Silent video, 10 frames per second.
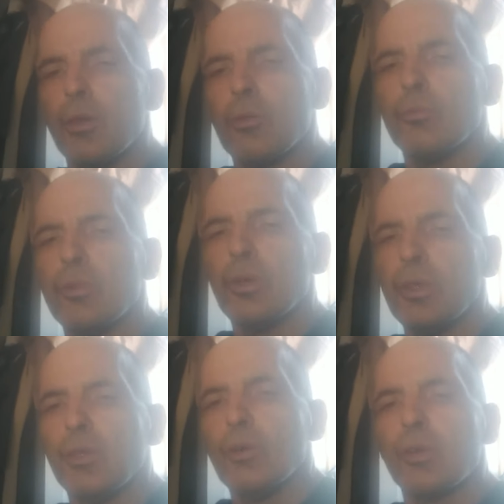and
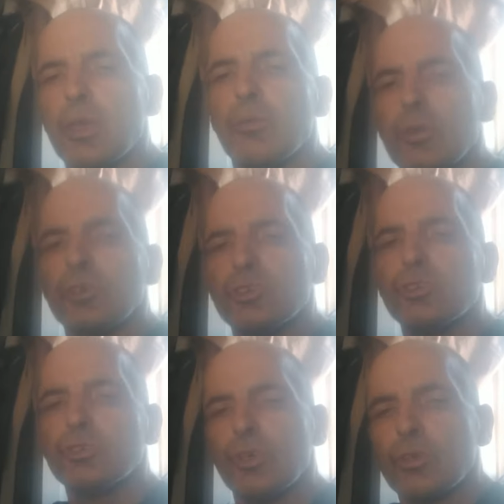really not giving a
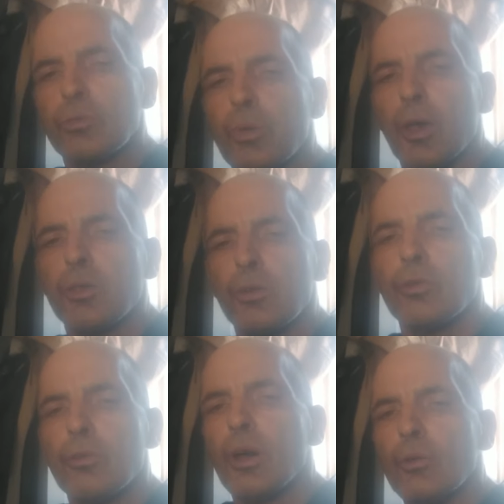shit about
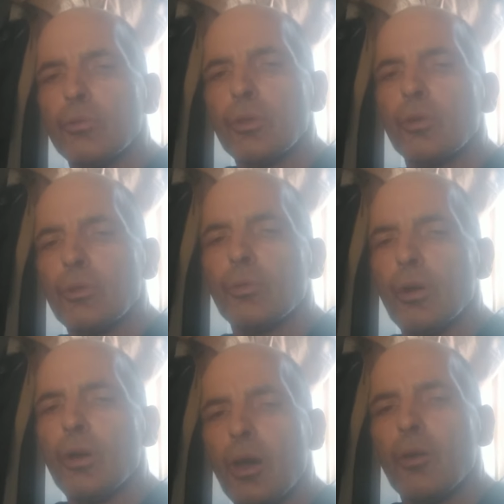your own.
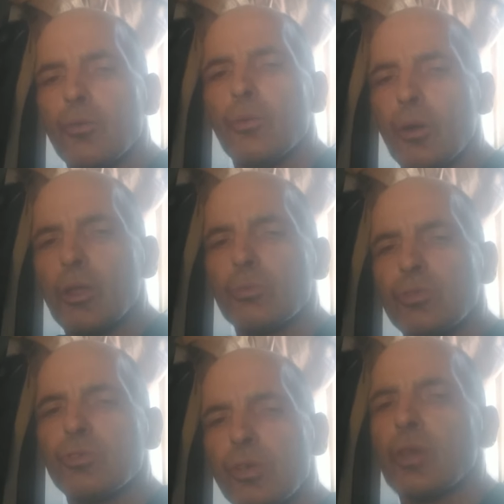Well, I for one, I'm
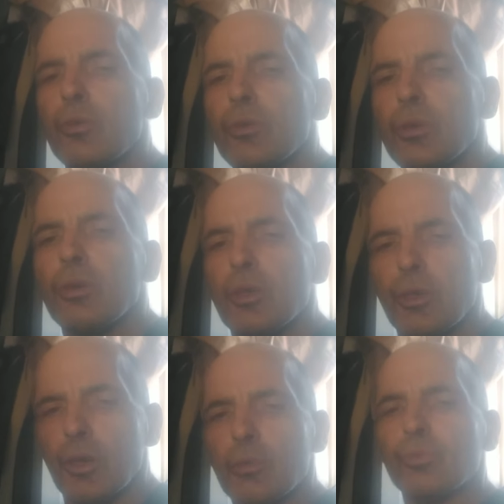sick of it.
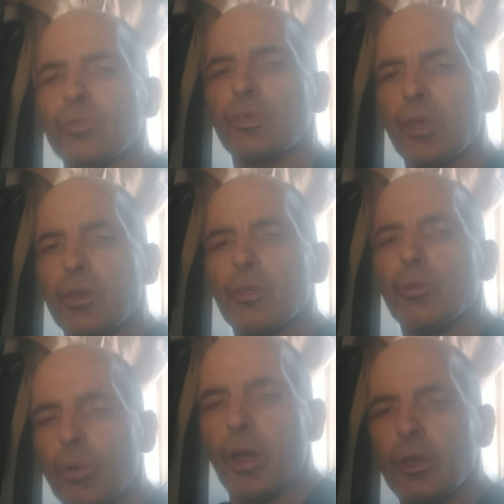I'm sick of the
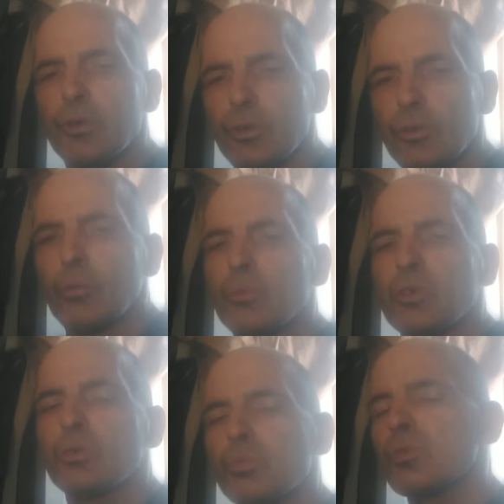wages. I'm
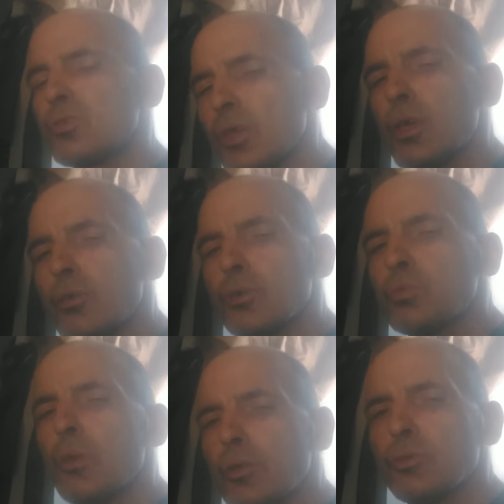sick of
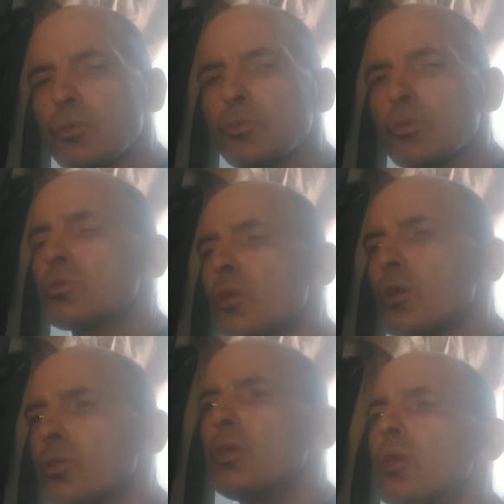expected to
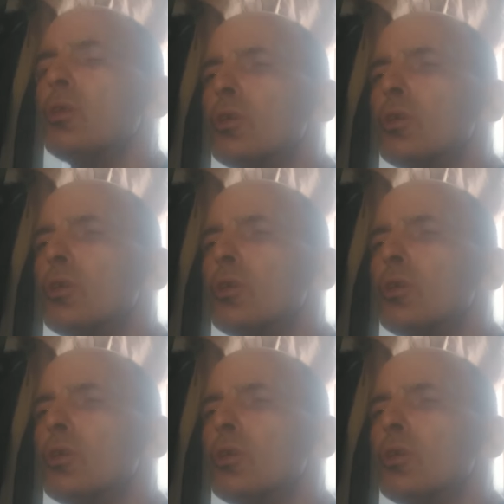turn